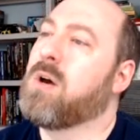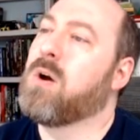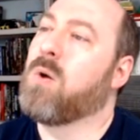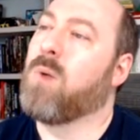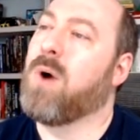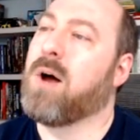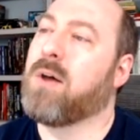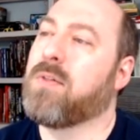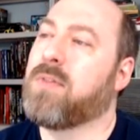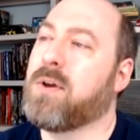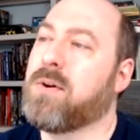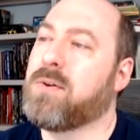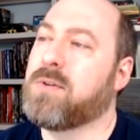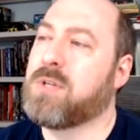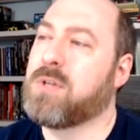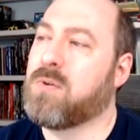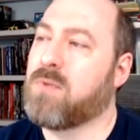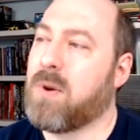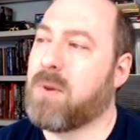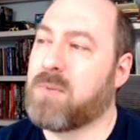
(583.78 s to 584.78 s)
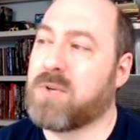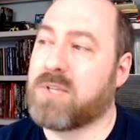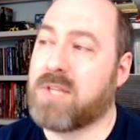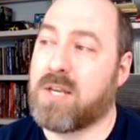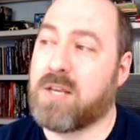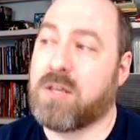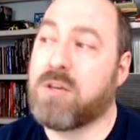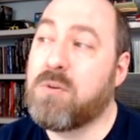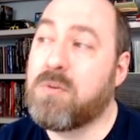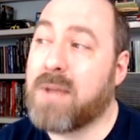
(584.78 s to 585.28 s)
while those who
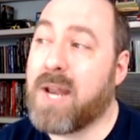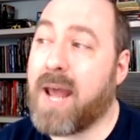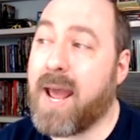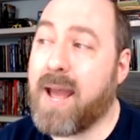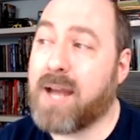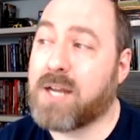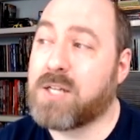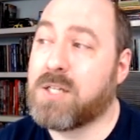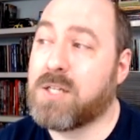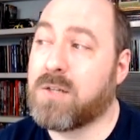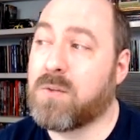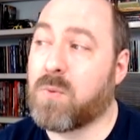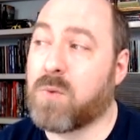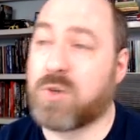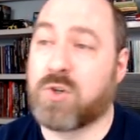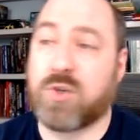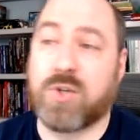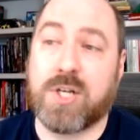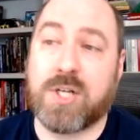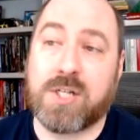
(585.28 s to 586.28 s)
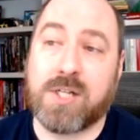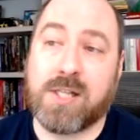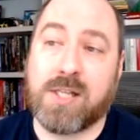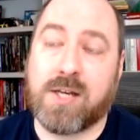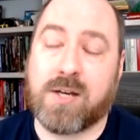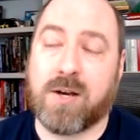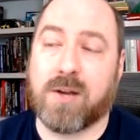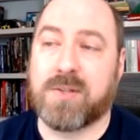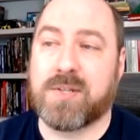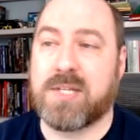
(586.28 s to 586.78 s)
represent human action were traditionally
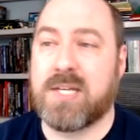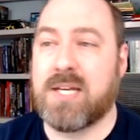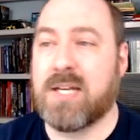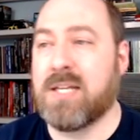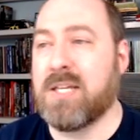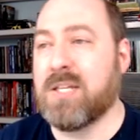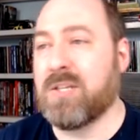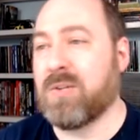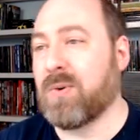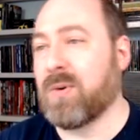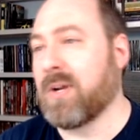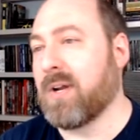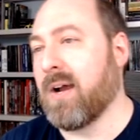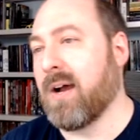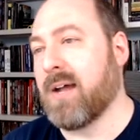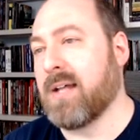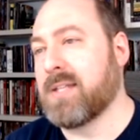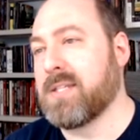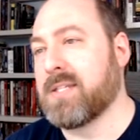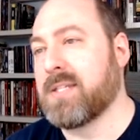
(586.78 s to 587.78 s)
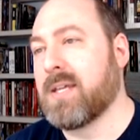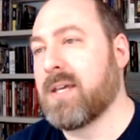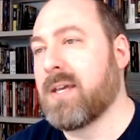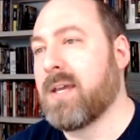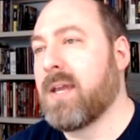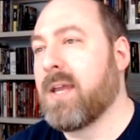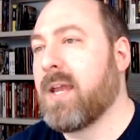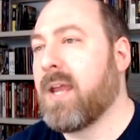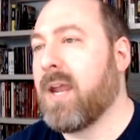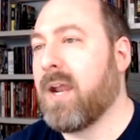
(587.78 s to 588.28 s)
called deities or gods.
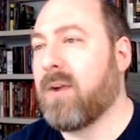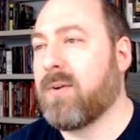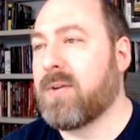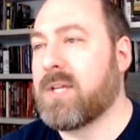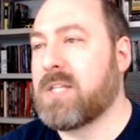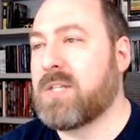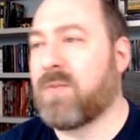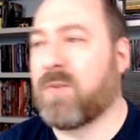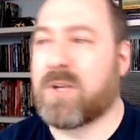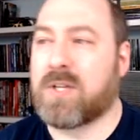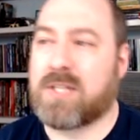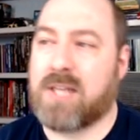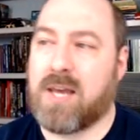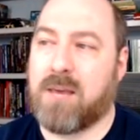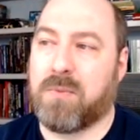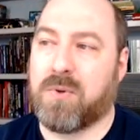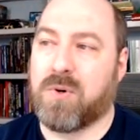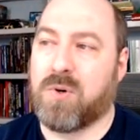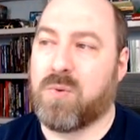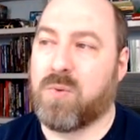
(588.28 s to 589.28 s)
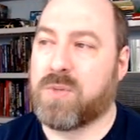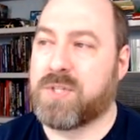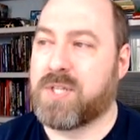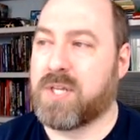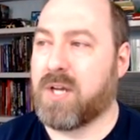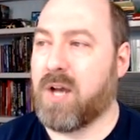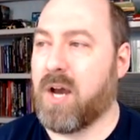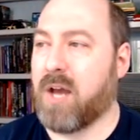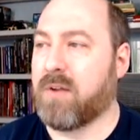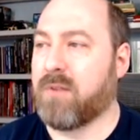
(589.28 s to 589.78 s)
Ares, for example, was the
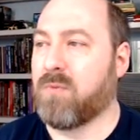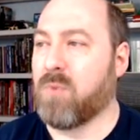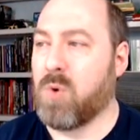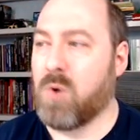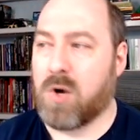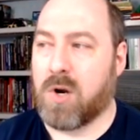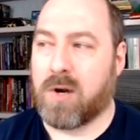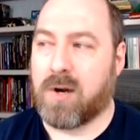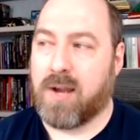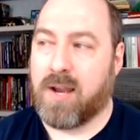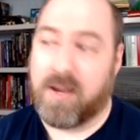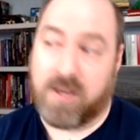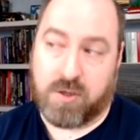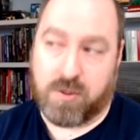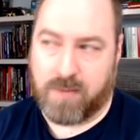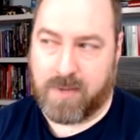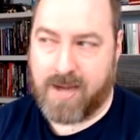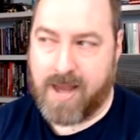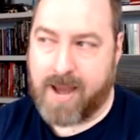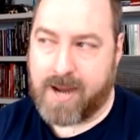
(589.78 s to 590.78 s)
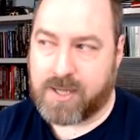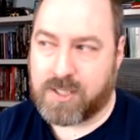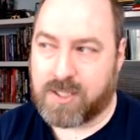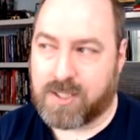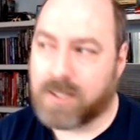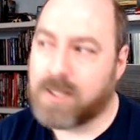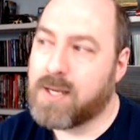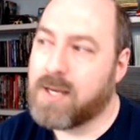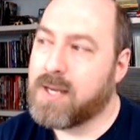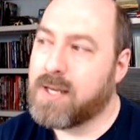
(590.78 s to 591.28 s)
god of war, a human
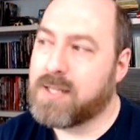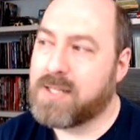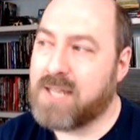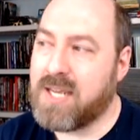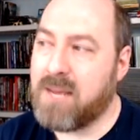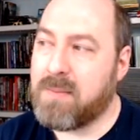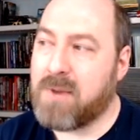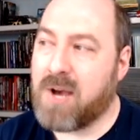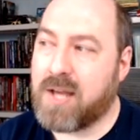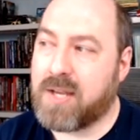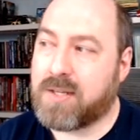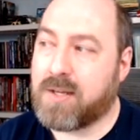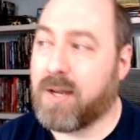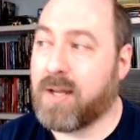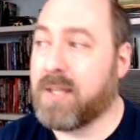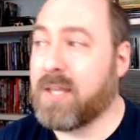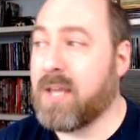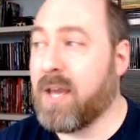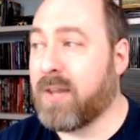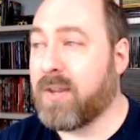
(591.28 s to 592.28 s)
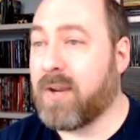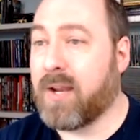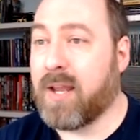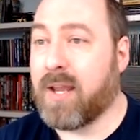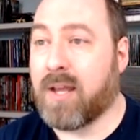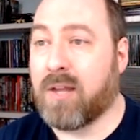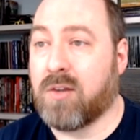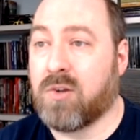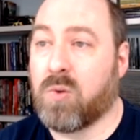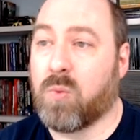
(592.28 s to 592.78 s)
action. Tiamat, on the other
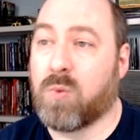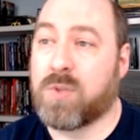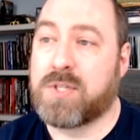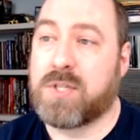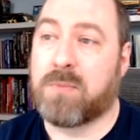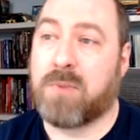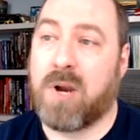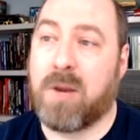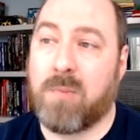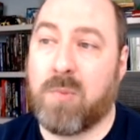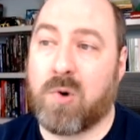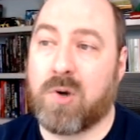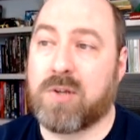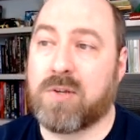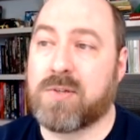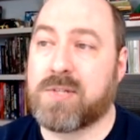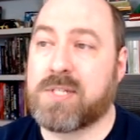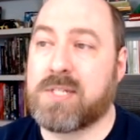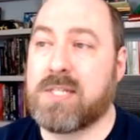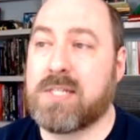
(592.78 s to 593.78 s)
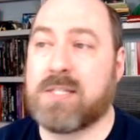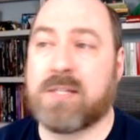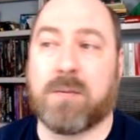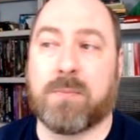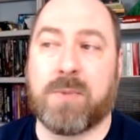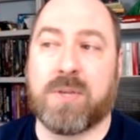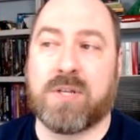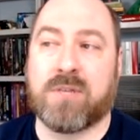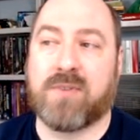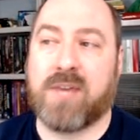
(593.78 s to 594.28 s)
hand, was the primordial sea
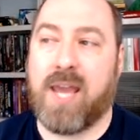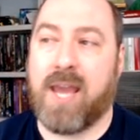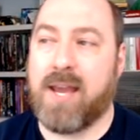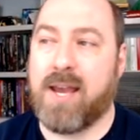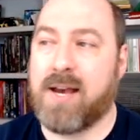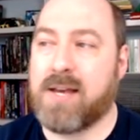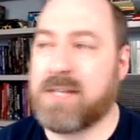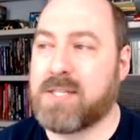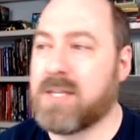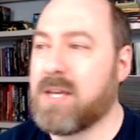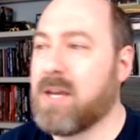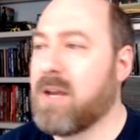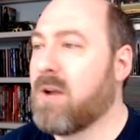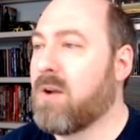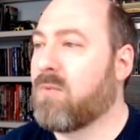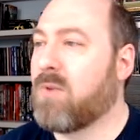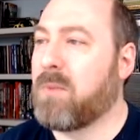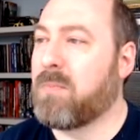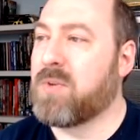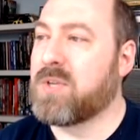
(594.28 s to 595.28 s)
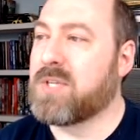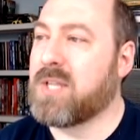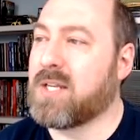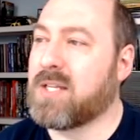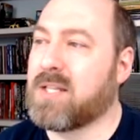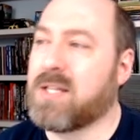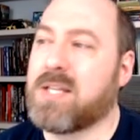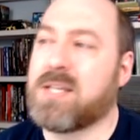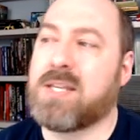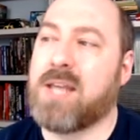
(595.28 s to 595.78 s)
serpent of chaos,
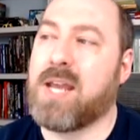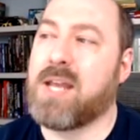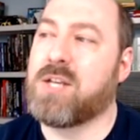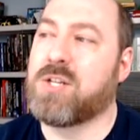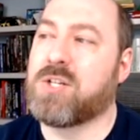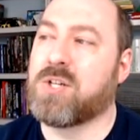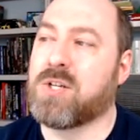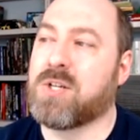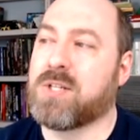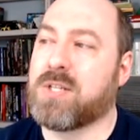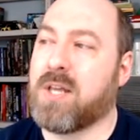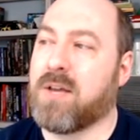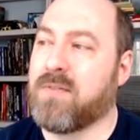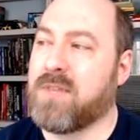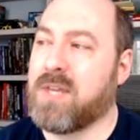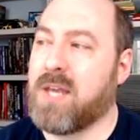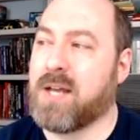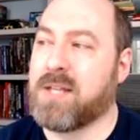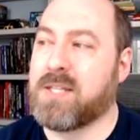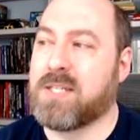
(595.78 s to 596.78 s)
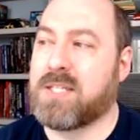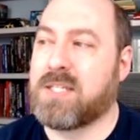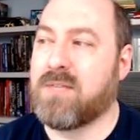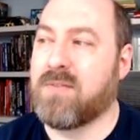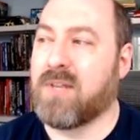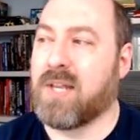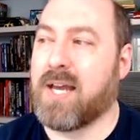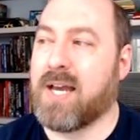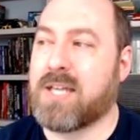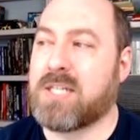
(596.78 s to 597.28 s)
representing the dangers of the
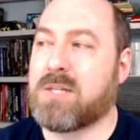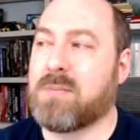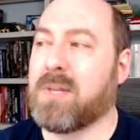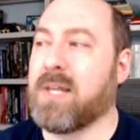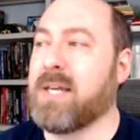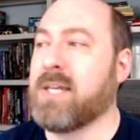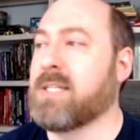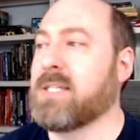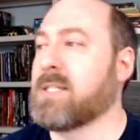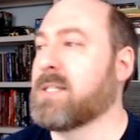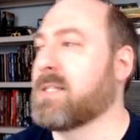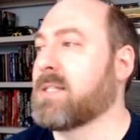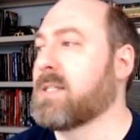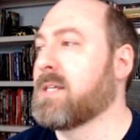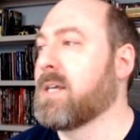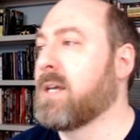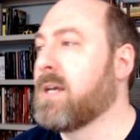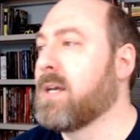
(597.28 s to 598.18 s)
uncivilized places.